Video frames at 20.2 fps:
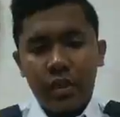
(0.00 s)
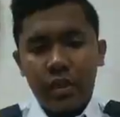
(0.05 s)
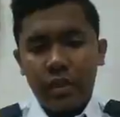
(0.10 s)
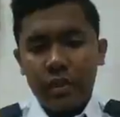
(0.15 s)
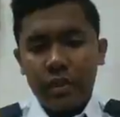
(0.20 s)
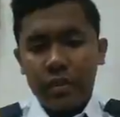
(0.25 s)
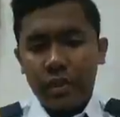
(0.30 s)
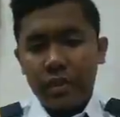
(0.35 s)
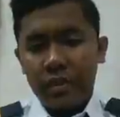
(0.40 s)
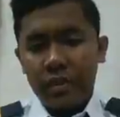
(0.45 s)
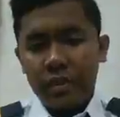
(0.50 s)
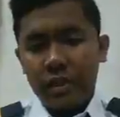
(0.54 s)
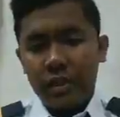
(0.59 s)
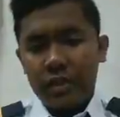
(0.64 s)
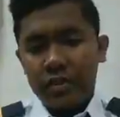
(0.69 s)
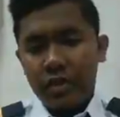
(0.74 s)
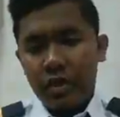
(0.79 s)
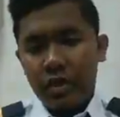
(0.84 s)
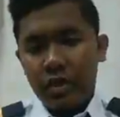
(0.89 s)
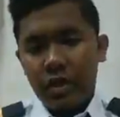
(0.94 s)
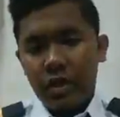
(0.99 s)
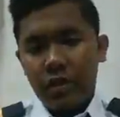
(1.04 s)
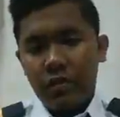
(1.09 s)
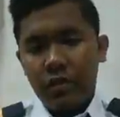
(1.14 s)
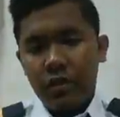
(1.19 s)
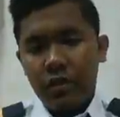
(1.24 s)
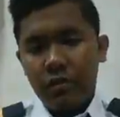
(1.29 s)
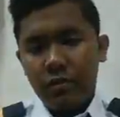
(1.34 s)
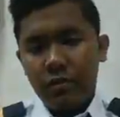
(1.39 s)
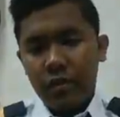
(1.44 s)
I think that's all
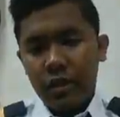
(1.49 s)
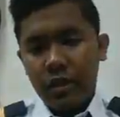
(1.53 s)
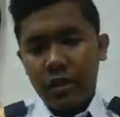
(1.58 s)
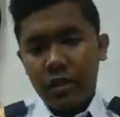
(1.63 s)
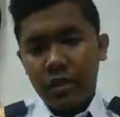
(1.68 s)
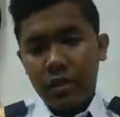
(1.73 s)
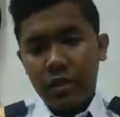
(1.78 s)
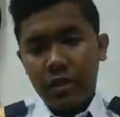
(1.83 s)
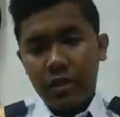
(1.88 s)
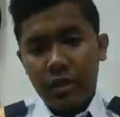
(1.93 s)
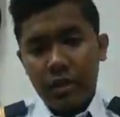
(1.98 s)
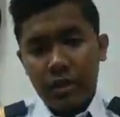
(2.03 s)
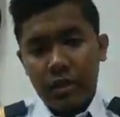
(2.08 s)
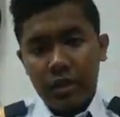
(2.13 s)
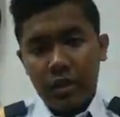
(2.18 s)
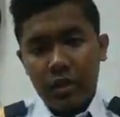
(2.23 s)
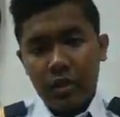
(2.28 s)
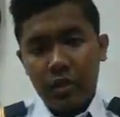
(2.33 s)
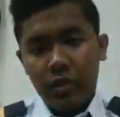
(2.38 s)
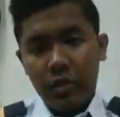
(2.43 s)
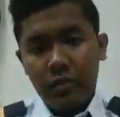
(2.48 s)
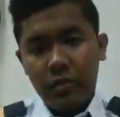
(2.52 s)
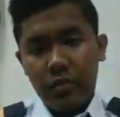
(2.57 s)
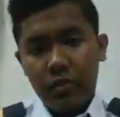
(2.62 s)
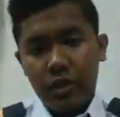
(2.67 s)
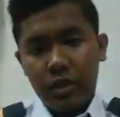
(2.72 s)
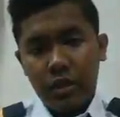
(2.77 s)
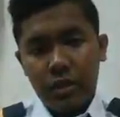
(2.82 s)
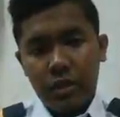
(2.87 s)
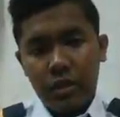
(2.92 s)
from me. I hope
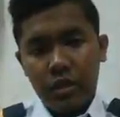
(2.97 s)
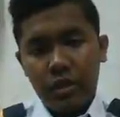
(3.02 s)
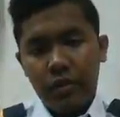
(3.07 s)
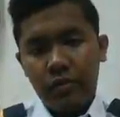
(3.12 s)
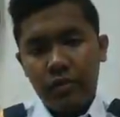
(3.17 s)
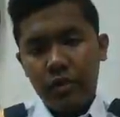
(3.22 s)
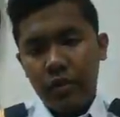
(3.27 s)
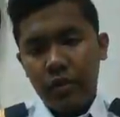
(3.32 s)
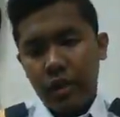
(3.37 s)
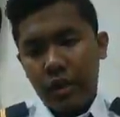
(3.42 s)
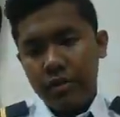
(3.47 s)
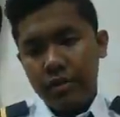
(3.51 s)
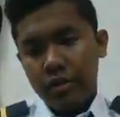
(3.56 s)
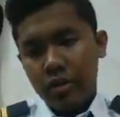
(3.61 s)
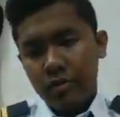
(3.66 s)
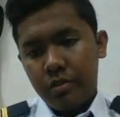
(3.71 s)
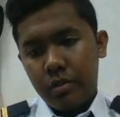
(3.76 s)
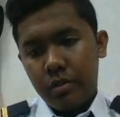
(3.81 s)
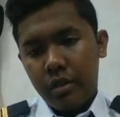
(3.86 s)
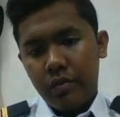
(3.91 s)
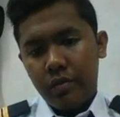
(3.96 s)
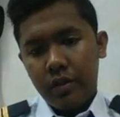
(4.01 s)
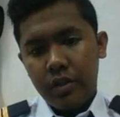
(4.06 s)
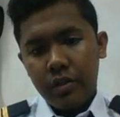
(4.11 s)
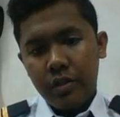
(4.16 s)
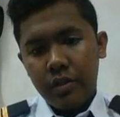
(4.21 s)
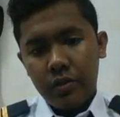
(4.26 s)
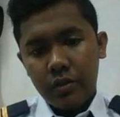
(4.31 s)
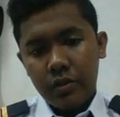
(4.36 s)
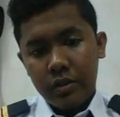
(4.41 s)
all of you enjoy my
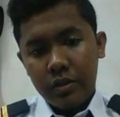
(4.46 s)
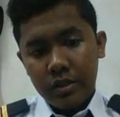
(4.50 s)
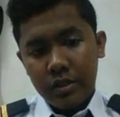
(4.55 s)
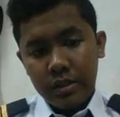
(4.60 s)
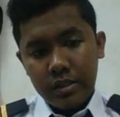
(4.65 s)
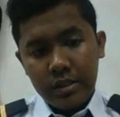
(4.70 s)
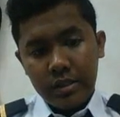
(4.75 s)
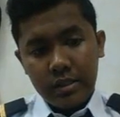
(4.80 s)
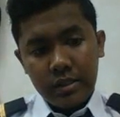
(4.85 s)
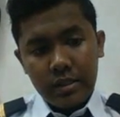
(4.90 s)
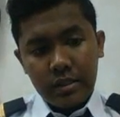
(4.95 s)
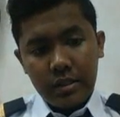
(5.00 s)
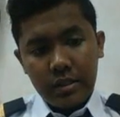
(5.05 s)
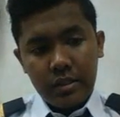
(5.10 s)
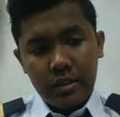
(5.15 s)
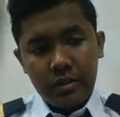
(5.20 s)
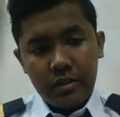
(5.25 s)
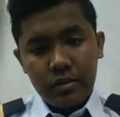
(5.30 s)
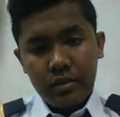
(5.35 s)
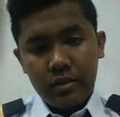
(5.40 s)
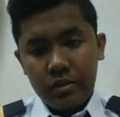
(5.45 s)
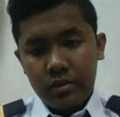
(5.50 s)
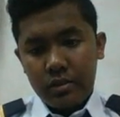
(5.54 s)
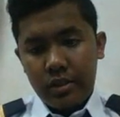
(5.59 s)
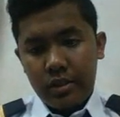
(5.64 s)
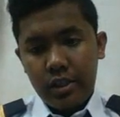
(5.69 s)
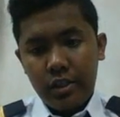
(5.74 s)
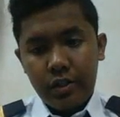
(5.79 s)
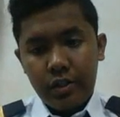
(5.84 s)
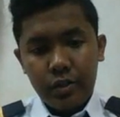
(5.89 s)
video, and
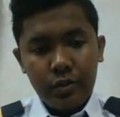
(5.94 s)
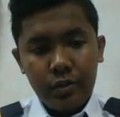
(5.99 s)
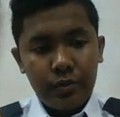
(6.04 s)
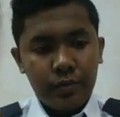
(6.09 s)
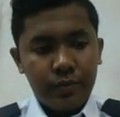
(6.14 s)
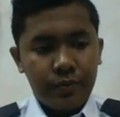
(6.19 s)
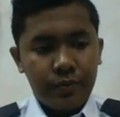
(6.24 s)
thank you.